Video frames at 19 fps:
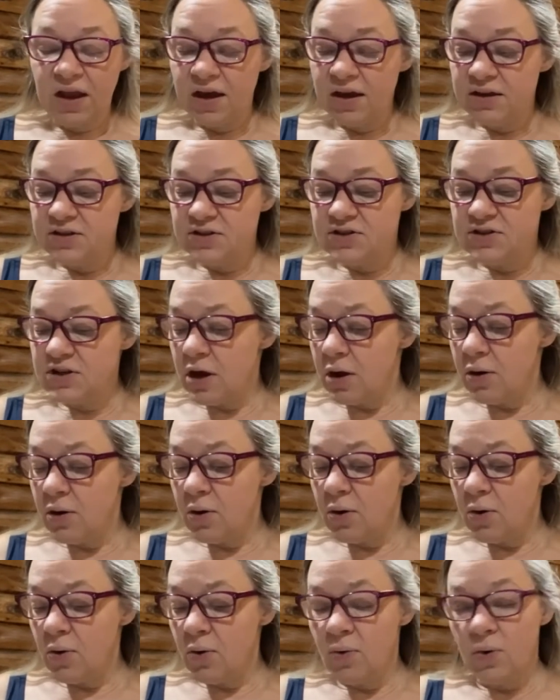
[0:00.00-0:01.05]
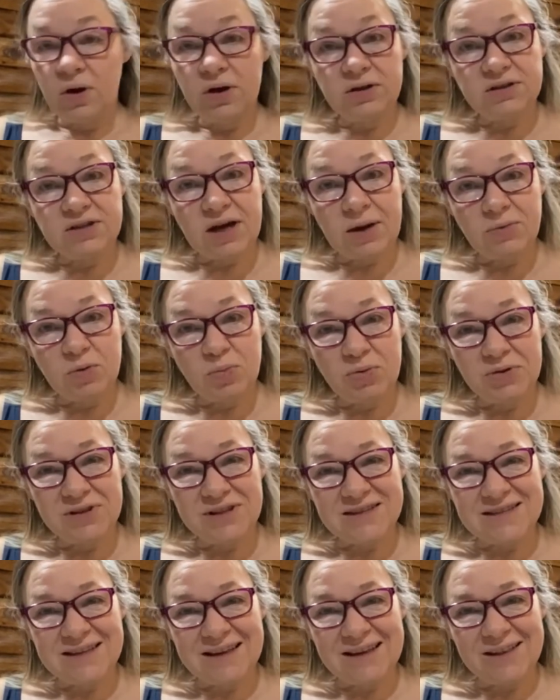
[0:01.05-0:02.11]
So time to put
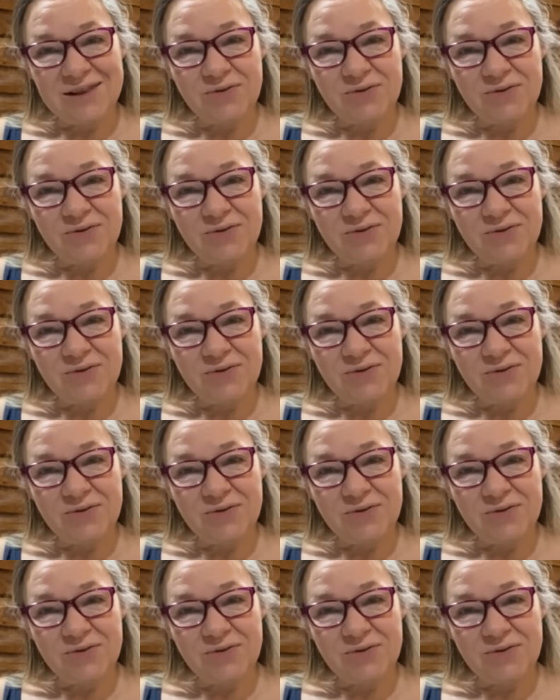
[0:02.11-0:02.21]
this in the